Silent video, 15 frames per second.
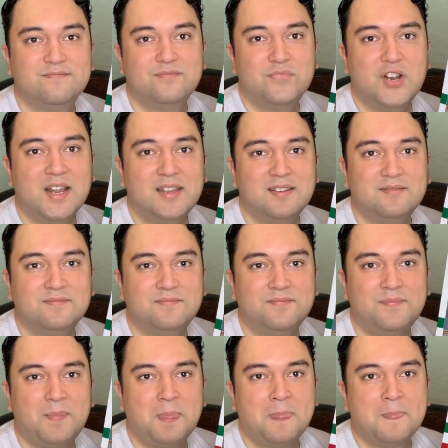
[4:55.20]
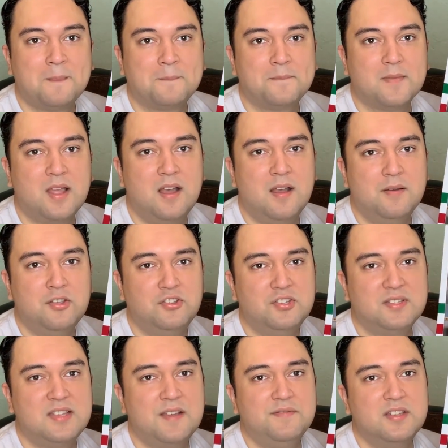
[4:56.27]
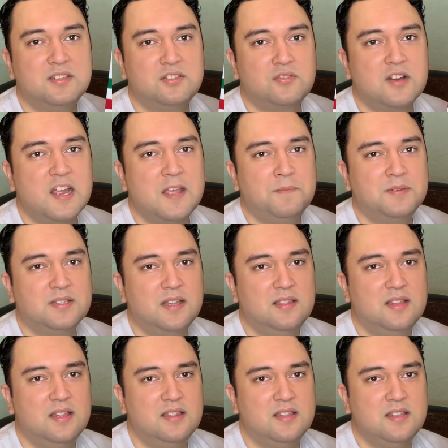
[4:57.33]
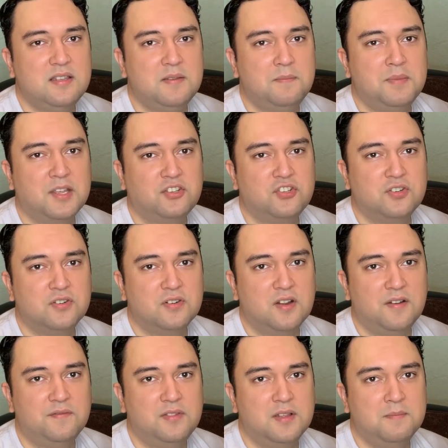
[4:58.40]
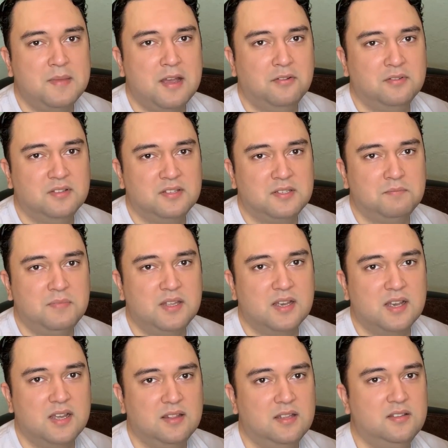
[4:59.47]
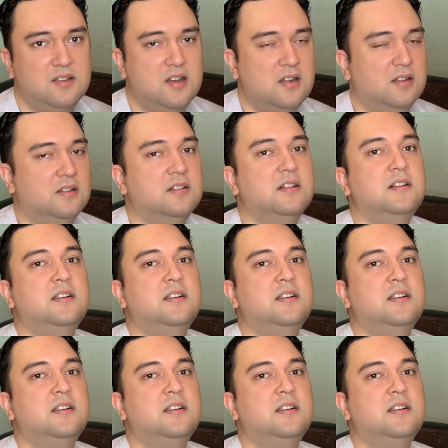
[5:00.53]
Right. You just have the stripes and then the picture of the mountains behind the doll.